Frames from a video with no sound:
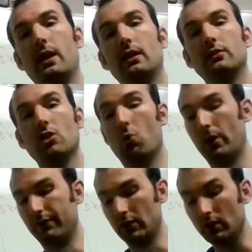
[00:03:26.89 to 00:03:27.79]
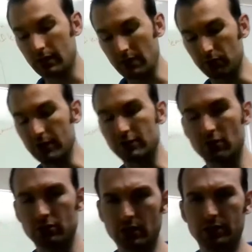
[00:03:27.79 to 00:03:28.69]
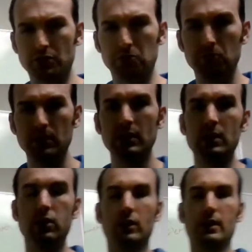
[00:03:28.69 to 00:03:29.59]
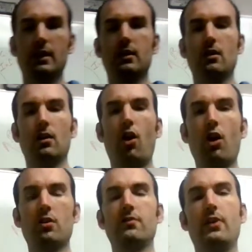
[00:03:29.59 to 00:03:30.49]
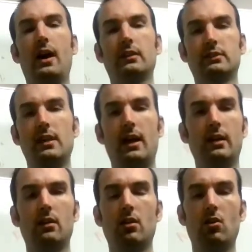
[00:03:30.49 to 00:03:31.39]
So whenever you look at the research and you're really looking hard and fast at